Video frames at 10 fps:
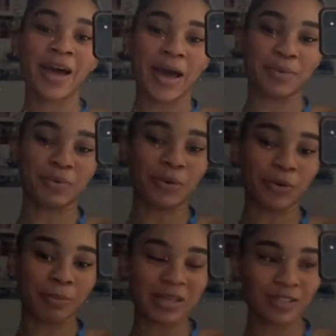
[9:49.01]
I will
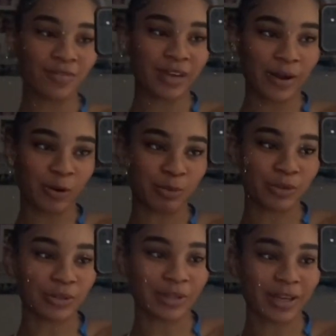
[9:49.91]
hold myself
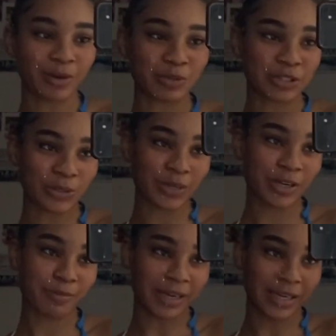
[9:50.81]
accountable and I will shoot it
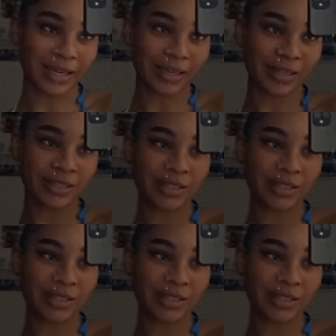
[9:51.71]
on Monday,